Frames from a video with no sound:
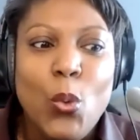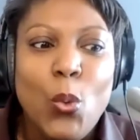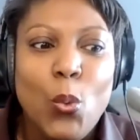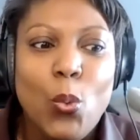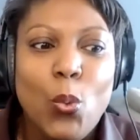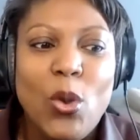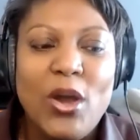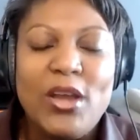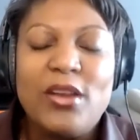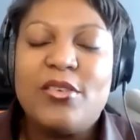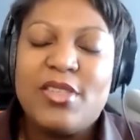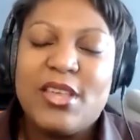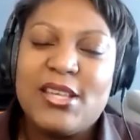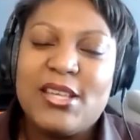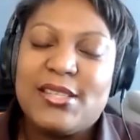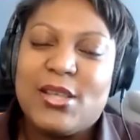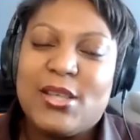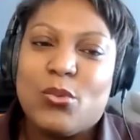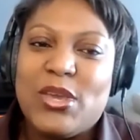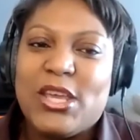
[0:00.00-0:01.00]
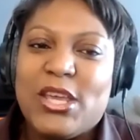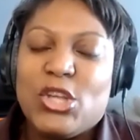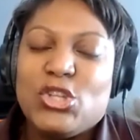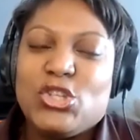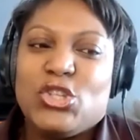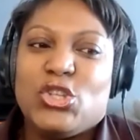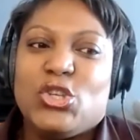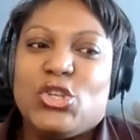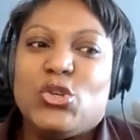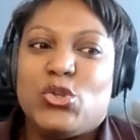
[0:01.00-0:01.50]
What are things that we can
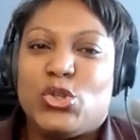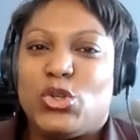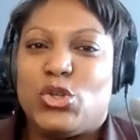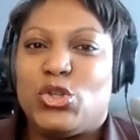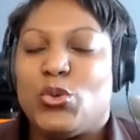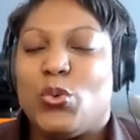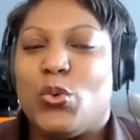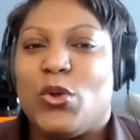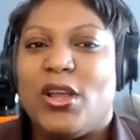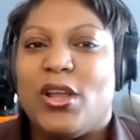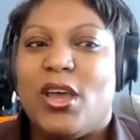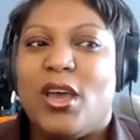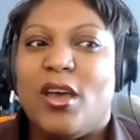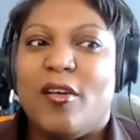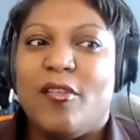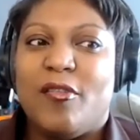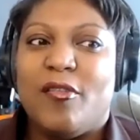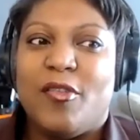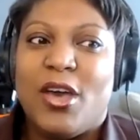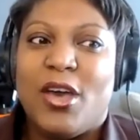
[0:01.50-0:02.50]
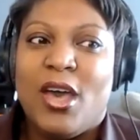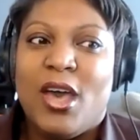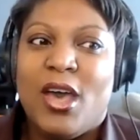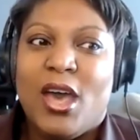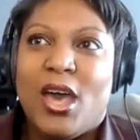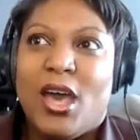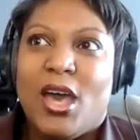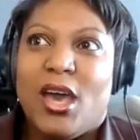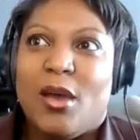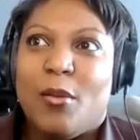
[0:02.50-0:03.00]
do to sort of
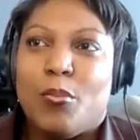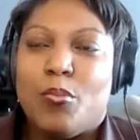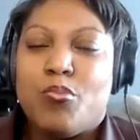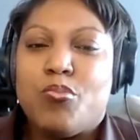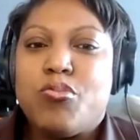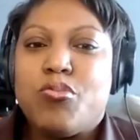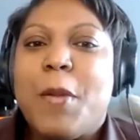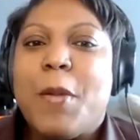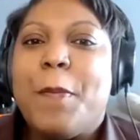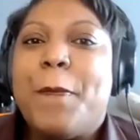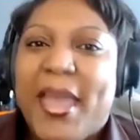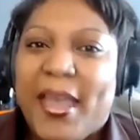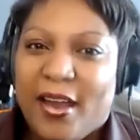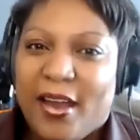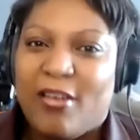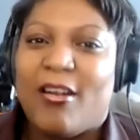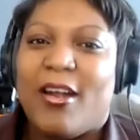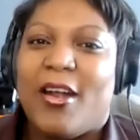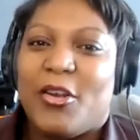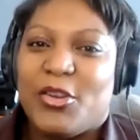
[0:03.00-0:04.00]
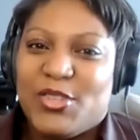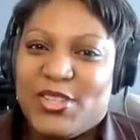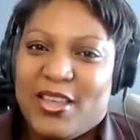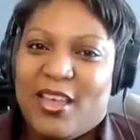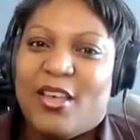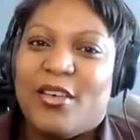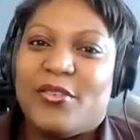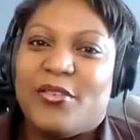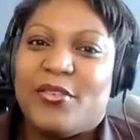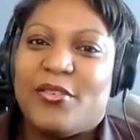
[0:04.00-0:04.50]
prepare
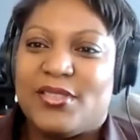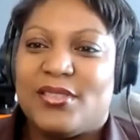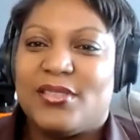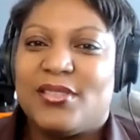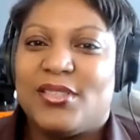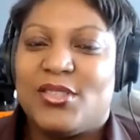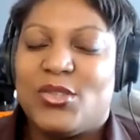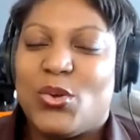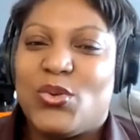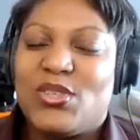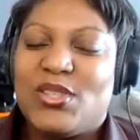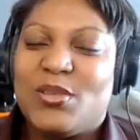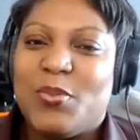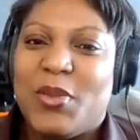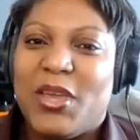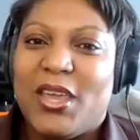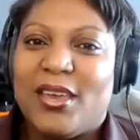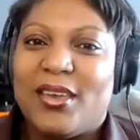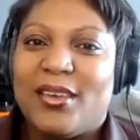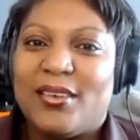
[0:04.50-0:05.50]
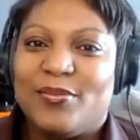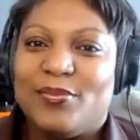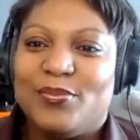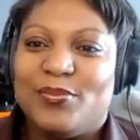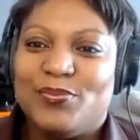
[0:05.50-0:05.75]
ourselves, so to speak?